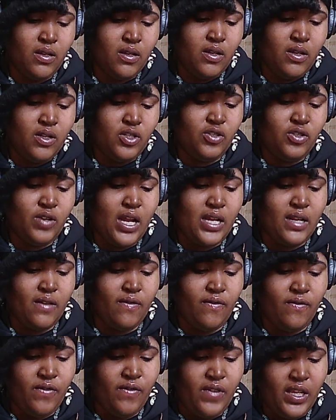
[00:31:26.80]
Trying to
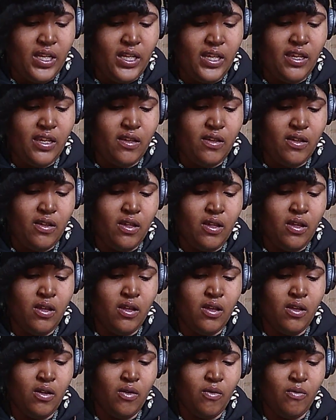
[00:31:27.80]
fill it
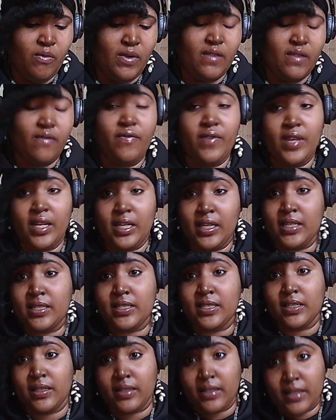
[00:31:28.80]
with feelings
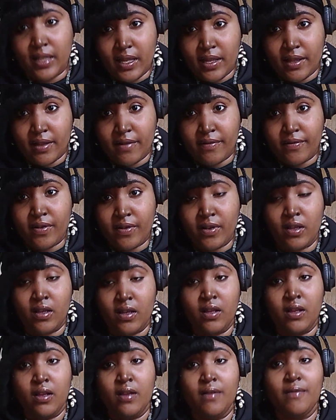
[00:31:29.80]
of love
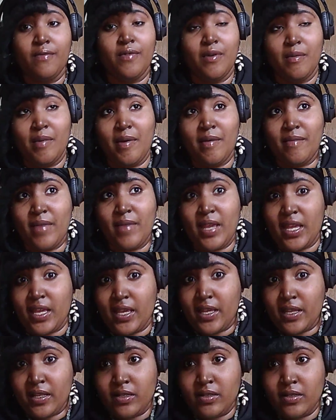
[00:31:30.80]
from a man.
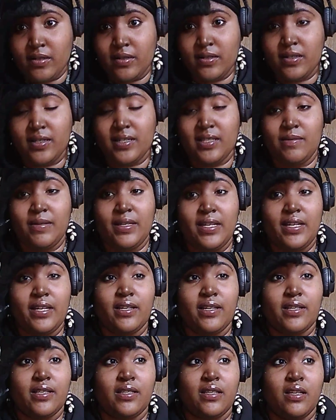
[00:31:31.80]
Just
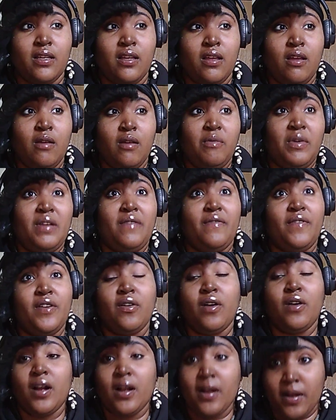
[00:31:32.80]
because we feel
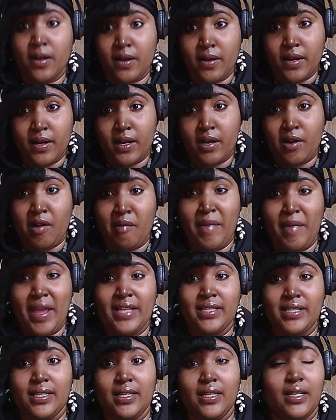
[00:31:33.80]
hurt in our
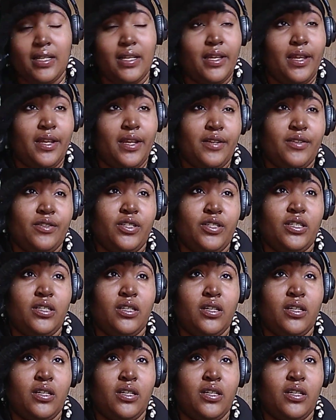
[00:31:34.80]
masculine energy.